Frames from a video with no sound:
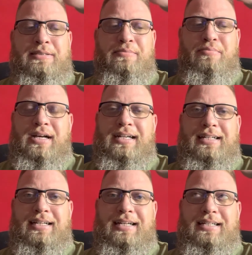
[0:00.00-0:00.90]

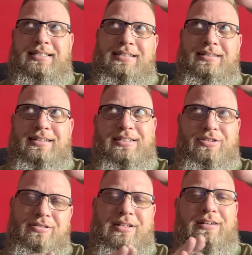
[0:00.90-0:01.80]
but it's,
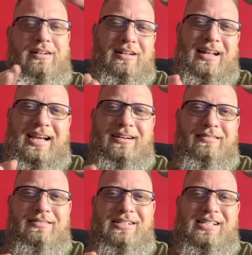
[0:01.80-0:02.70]
so it's on the
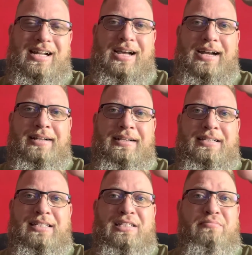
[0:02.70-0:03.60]
lighter side,
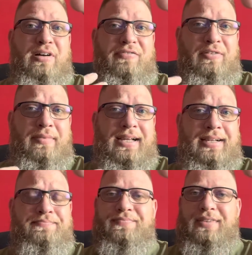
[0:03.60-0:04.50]
but for
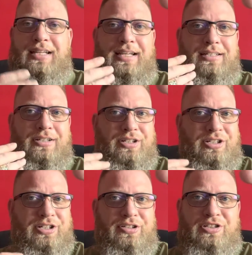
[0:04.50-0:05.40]
me, you can
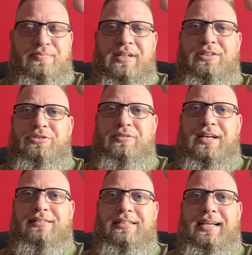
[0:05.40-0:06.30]
still smell it
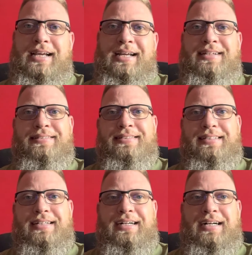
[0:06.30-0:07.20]
throughout the day.
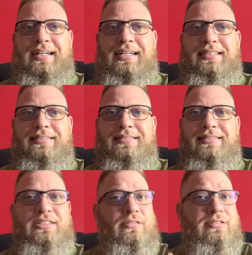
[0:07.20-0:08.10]
Uh,
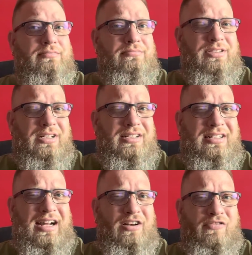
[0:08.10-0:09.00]
so it's, it's,
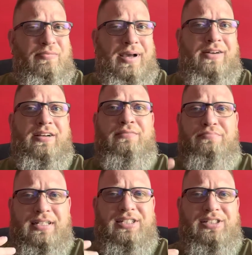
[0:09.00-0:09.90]
not overpowering,
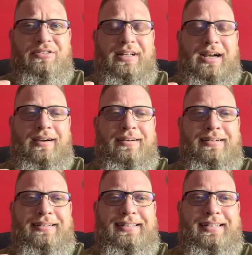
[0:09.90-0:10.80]
but it's still there.
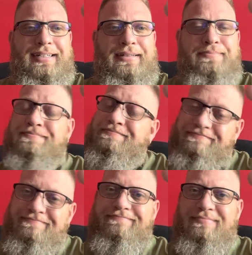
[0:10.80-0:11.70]
Um,
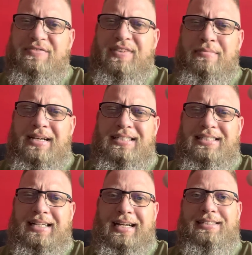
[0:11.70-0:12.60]
if that makes
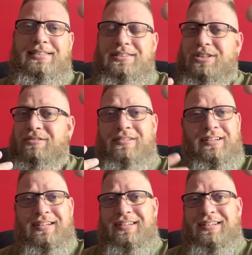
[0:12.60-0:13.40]
sense. So